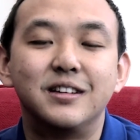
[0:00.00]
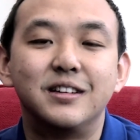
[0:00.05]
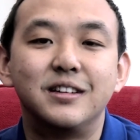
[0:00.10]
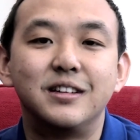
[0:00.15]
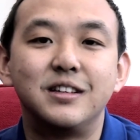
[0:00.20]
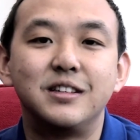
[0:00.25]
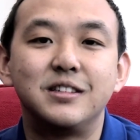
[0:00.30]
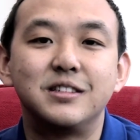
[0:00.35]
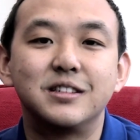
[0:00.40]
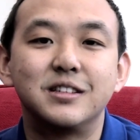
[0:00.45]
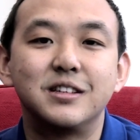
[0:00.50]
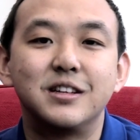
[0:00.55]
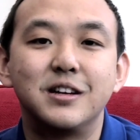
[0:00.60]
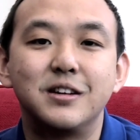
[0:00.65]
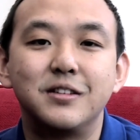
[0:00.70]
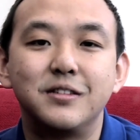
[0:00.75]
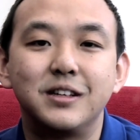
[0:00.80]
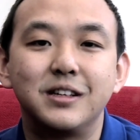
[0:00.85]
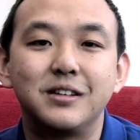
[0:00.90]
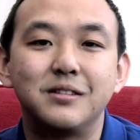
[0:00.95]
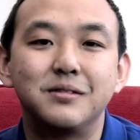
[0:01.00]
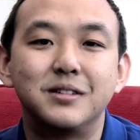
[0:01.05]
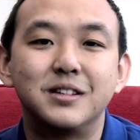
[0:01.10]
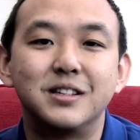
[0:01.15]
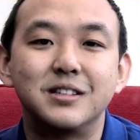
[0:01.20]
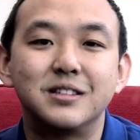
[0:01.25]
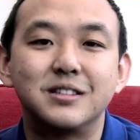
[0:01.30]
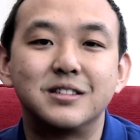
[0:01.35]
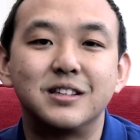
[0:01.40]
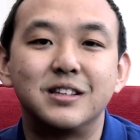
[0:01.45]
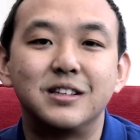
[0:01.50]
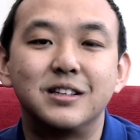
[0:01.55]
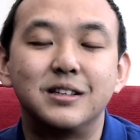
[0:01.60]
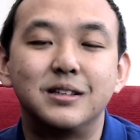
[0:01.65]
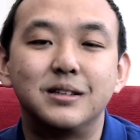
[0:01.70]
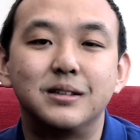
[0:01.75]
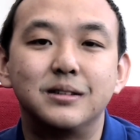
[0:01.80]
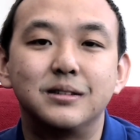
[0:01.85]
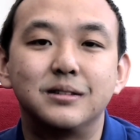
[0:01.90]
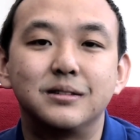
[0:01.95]
engineering was
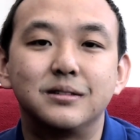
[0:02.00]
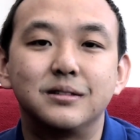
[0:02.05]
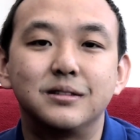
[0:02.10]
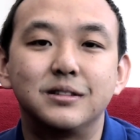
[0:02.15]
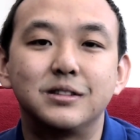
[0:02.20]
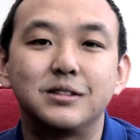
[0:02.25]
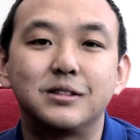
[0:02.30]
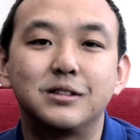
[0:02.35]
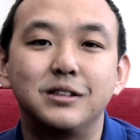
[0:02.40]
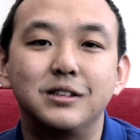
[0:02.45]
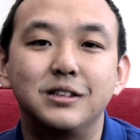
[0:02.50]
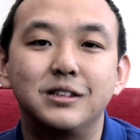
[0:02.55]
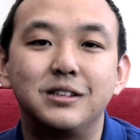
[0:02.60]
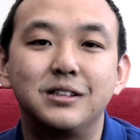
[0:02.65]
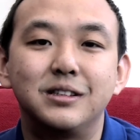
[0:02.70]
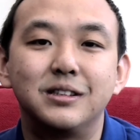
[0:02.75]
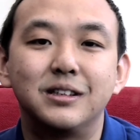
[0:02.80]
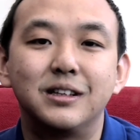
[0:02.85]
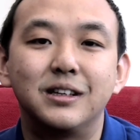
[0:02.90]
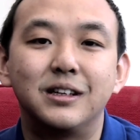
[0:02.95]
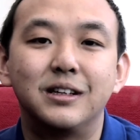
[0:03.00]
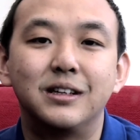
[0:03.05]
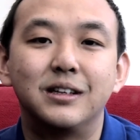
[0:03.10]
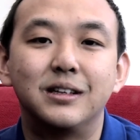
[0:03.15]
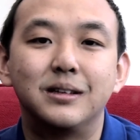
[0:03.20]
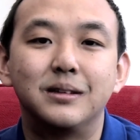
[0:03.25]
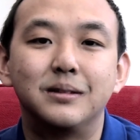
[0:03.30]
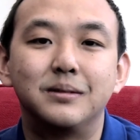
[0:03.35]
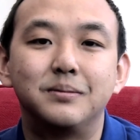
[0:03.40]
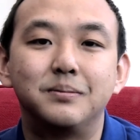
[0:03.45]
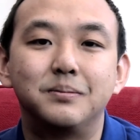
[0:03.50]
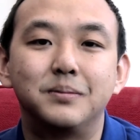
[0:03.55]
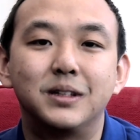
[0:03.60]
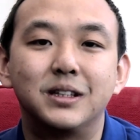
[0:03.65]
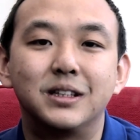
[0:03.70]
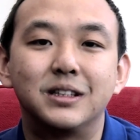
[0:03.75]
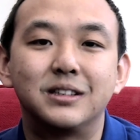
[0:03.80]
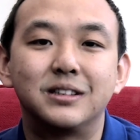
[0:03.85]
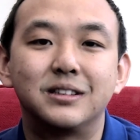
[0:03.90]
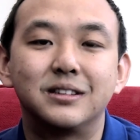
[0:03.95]
good,
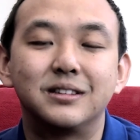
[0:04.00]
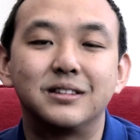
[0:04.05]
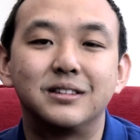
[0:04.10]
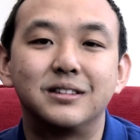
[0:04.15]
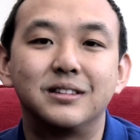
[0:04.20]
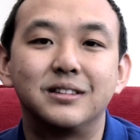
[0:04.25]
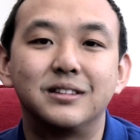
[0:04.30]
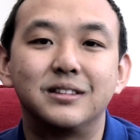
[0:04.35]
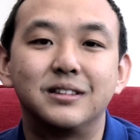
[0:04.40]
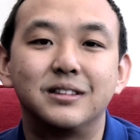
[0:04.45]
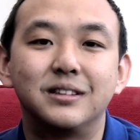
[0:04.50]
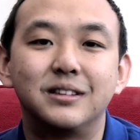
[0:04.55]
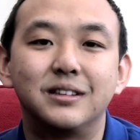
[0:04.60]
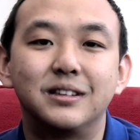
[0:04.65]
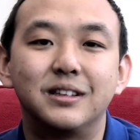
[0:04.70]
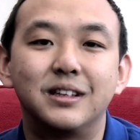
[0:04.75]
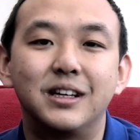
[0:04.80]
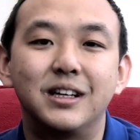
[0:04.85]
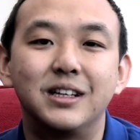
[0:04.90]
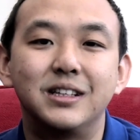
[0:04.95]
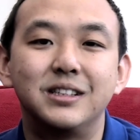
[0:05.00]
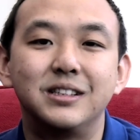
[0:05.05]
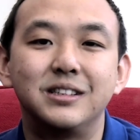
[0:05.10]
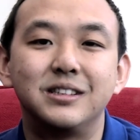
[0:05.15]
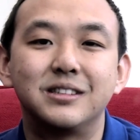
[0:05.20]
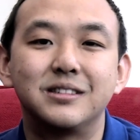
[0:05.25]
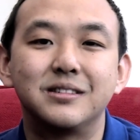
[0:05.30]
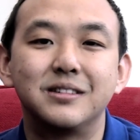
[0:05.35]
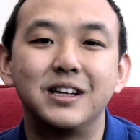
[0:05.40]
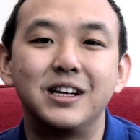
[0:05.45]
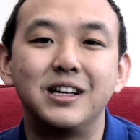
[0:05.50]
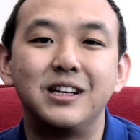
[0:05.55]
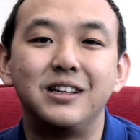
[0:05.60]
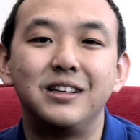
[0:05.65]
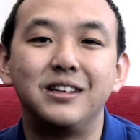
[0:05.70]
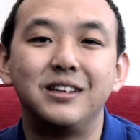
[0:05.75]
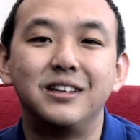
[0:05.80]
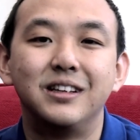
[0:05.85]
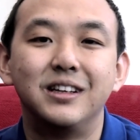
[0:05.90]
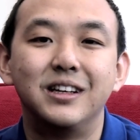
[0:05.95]
but I didn't
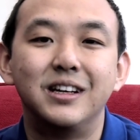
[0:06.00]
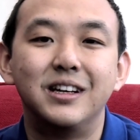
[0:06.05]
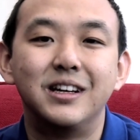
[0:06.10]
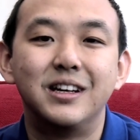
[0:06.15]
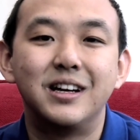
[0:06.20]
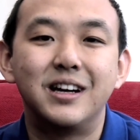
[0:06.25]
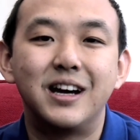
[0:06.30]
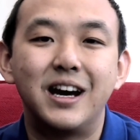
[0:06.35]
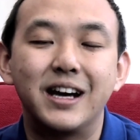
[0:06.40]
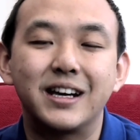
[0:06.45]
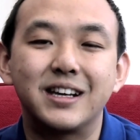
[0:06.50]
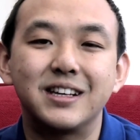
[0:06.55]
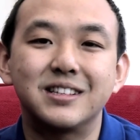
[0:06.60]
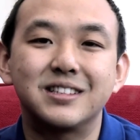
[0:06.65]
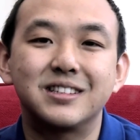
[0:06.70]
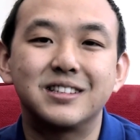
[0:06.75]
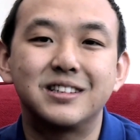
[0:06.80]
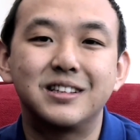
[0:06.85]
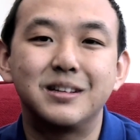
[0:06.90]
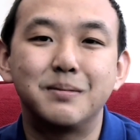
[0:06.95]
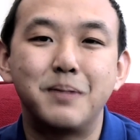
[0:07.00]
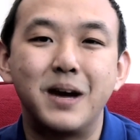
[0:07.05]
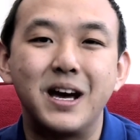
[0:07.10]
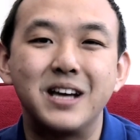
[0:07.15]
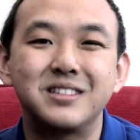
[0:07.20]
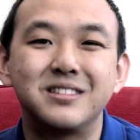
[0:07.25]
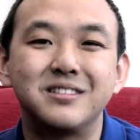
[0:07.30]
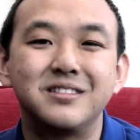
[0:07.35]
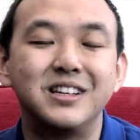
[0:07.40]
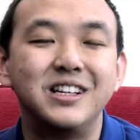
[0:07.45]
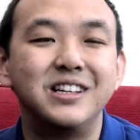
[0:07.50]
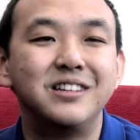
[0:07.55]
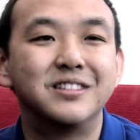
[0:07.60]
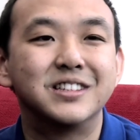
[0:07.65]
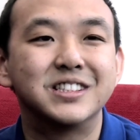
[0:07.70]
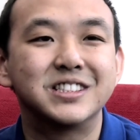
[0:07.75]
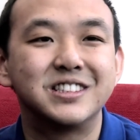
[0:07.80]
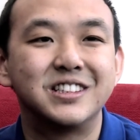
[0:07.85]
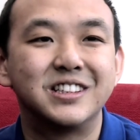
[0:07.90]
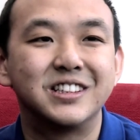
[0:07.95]
really. I guess the passion really
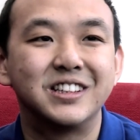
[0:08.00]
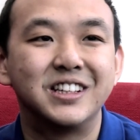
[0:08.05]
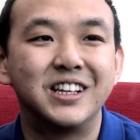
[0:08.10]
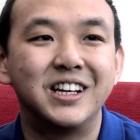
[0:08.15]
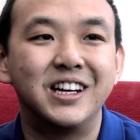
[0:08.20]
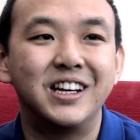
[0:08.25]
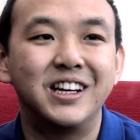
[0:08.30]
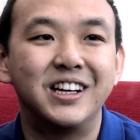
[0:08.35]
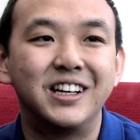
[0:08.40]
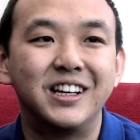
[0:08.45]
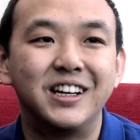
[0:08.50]
was not there.